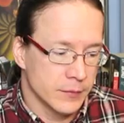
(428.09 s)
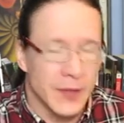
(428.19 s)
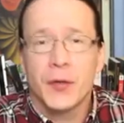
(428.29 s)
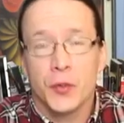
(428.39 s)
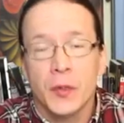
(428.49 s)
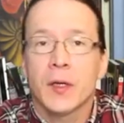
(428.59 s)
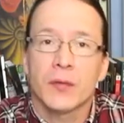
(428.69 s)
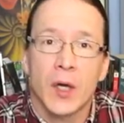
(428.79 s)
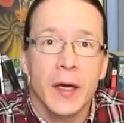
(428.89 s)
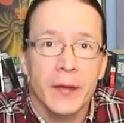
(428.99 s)
If you're doing a
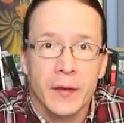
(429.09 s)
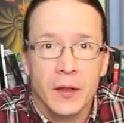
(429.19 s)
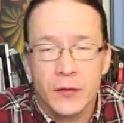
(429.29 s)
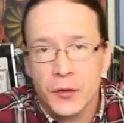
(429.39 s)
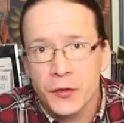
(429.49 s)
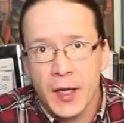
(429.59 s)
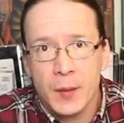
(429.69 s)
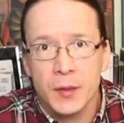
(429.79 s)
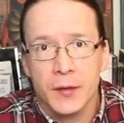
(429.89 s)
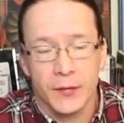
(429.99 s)
variety of things on your
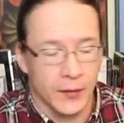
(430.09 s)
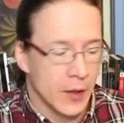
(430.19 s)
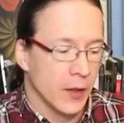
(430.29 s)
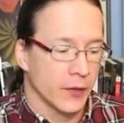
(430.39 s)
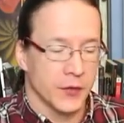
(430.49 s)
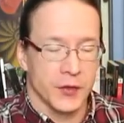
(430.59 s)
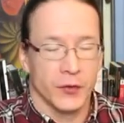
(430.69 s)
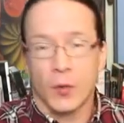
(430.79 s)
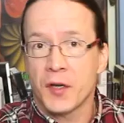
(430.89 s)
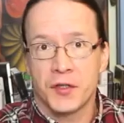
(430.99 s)
tablets, such
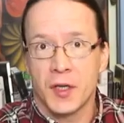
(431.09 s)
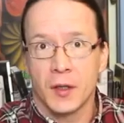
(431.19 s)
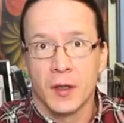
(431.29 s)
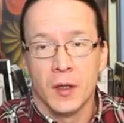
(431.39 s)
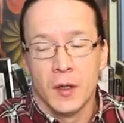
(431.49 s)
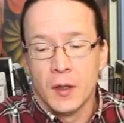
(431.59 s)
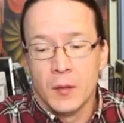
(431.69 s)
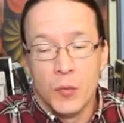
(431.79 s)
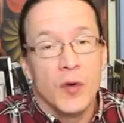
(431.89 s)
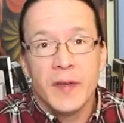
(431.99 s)
as watching
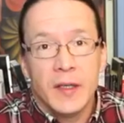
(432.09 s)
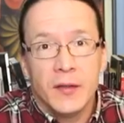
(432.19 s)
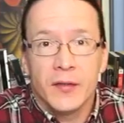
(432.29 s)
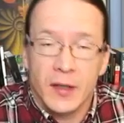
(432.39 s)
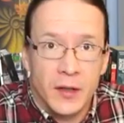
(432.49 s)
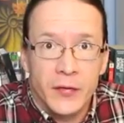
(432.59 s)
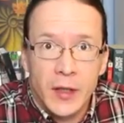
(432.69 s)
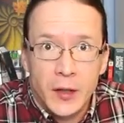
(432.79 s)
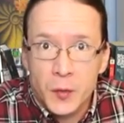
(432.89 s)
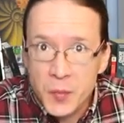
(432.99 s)
movies and
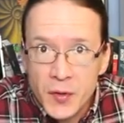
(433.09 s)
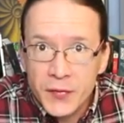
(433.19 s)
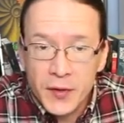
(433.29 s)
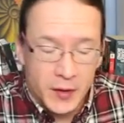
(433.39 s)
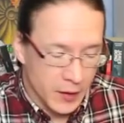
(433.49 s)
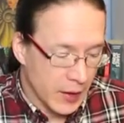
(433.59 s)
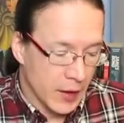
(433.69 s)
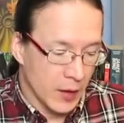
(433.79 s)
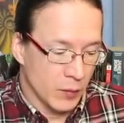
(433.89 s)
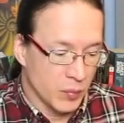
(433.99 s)
listening to music
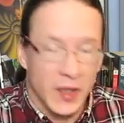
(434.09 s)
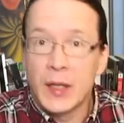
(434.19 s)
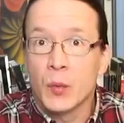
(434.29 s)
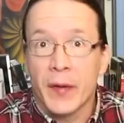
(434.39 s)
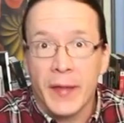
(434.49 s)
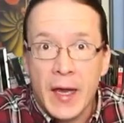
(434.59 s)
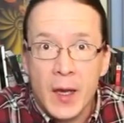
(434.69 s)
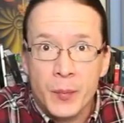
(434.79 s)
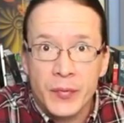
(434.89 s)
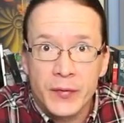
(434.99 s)
and playing with
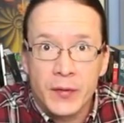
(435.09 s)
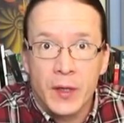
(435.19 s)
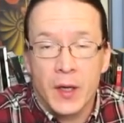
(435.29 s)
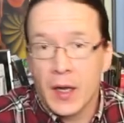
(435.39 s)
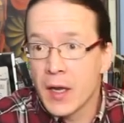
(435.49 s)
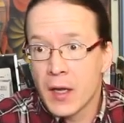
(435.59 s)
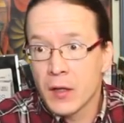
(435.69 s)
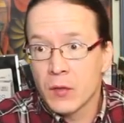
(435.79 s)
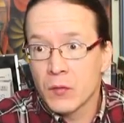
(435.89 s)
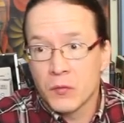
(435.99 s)
apps
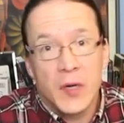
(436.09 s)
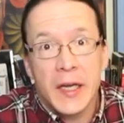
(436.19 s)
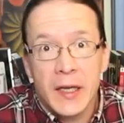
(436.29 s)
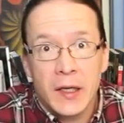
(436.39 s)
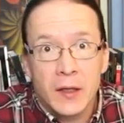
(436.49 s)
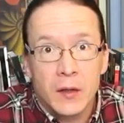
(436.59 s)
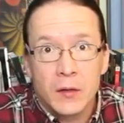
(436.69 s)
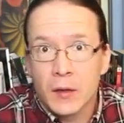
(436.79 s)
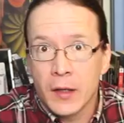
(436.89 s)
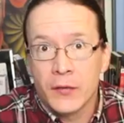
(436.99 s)
and reading
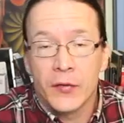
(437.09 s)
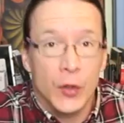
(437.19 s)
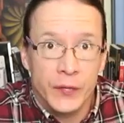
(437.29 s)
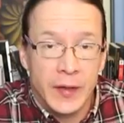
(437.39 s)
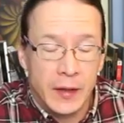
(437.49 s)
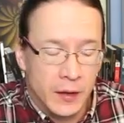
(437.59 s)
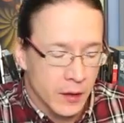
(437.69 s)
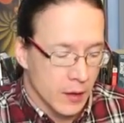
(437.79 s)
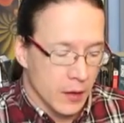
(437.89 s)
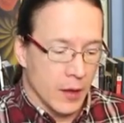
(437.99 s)
and surfing,
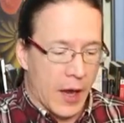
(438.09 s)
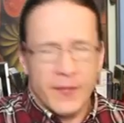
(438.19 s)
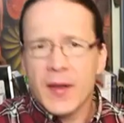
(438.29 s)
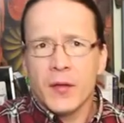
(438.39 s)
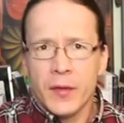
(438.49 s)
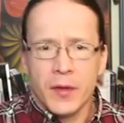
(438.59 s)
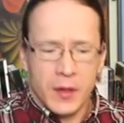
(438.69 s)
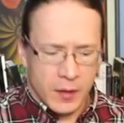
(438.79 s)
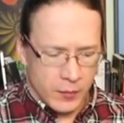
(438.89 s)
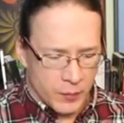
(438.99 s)
I found
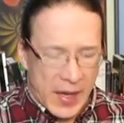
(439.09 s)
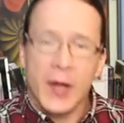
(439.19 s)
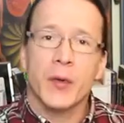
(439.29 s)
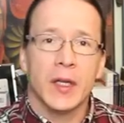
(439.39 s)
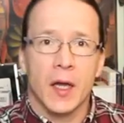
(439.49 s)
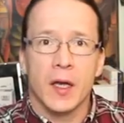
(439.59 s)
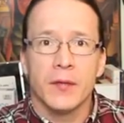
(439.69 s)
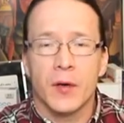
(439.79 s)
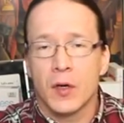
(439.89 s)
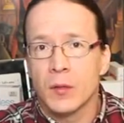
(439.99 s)
the battery
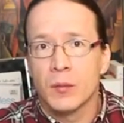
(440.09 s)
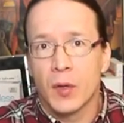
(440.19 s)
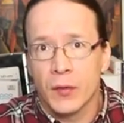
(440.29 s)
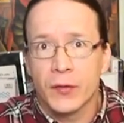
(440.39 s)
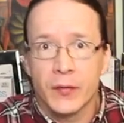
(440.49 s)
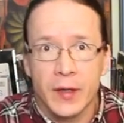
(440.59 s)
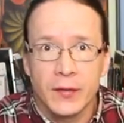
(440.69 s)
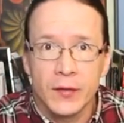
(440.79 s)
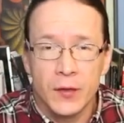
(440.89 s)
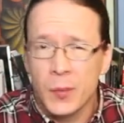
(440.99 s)
life on both
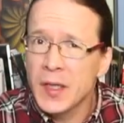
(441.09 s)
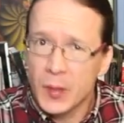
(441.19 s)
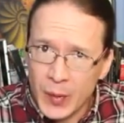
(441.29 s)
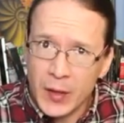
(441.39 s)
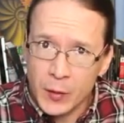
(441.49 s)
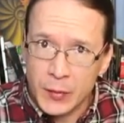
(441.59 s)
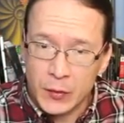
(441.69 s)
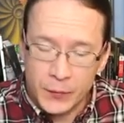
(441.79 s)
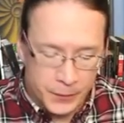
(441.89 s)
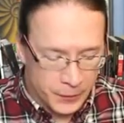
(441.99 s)
devices to be
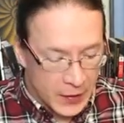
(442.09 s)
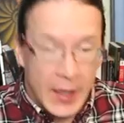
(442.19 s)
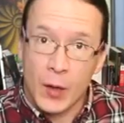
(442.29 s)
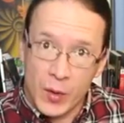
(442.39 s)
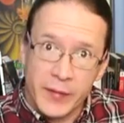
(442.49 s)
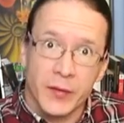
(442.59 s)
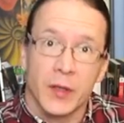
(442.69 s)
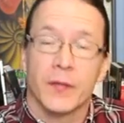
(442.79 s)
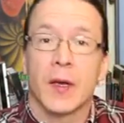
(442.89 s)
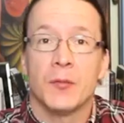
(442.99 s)
comparable. However,
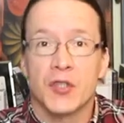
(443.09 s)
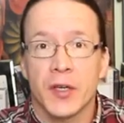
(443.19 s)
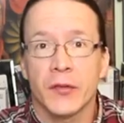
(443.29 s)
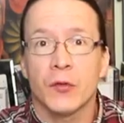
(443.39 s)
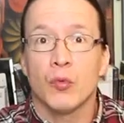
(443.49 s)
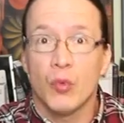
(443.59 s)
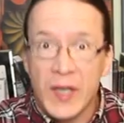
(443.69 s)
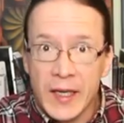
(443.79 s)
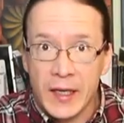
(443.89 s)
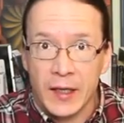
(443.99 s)
if I'm just
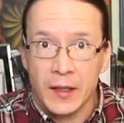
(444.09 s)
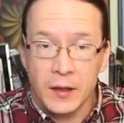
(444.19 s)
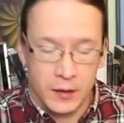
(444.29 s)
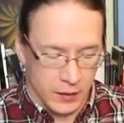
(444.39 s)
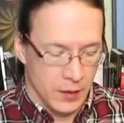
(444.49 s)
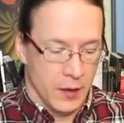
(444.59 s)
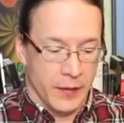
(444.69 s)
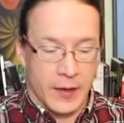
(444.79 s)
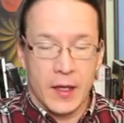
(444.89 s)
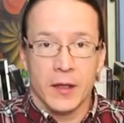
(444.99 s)
reading,
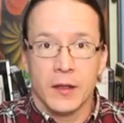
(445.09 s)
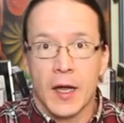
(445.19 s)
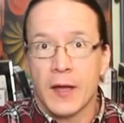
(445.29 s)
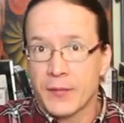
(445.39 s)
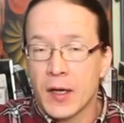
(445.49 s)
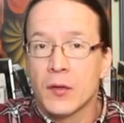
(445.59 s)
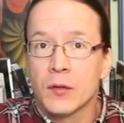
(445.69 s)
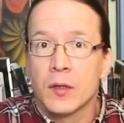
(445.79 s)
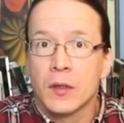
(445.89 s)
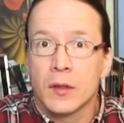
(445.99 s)
then I
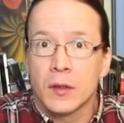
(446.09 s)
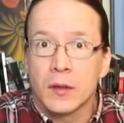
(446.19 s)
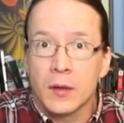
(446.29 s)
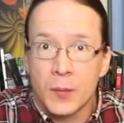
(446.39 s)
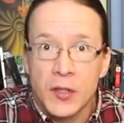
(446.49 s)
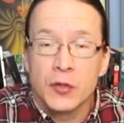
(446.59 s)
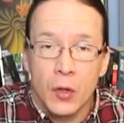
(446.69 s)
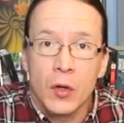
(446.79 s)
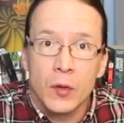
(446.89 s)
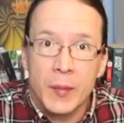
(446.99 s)
found a much
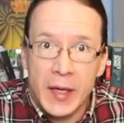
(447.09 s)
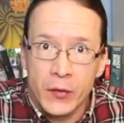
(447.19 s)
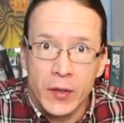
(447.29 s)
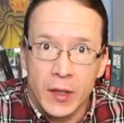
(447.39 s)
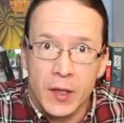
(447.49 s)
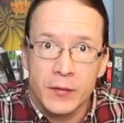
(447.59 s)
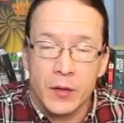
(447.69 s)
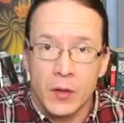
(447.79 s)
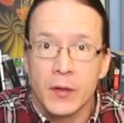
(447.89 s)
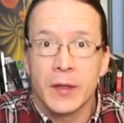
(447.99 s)
longer battery life
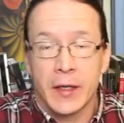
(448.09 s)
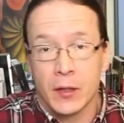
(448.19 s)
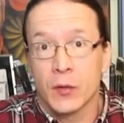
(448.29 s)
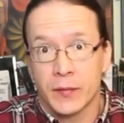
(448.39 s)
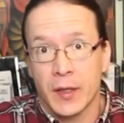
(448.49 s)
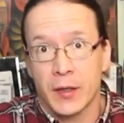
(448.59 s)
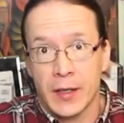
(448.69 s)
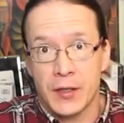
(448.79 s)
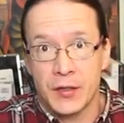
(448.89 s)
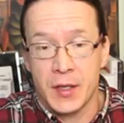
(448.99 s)
on the Kindle Fire
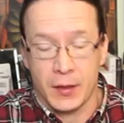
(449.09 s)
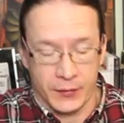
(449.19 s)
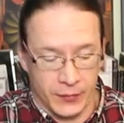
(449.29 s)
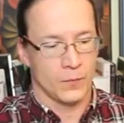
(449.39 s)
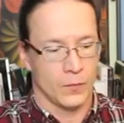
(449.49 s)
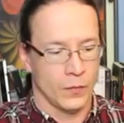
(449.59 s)
HDX.